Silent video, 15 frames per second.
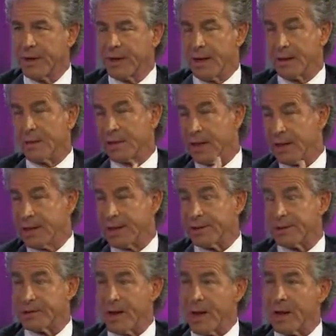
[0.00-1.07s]
As Elliot
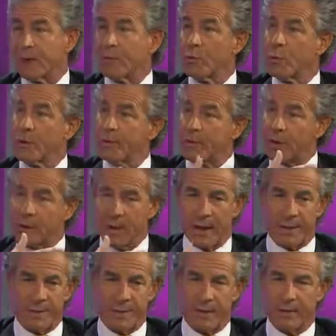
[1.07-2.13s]
said, we're
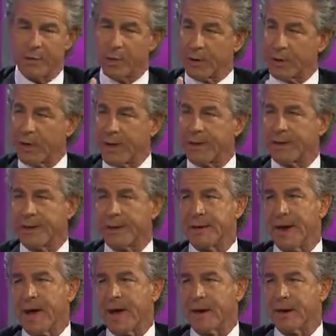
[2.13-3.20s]
collecting the
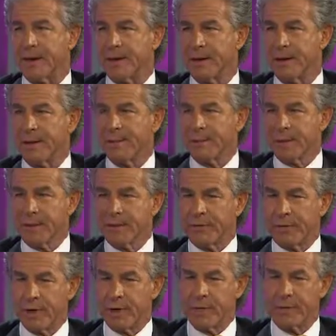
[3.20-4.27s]
data.
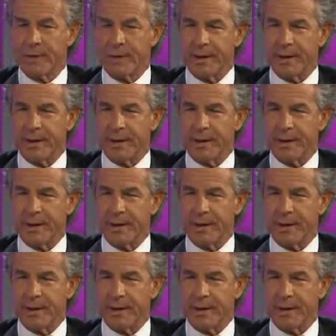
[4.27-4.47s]
So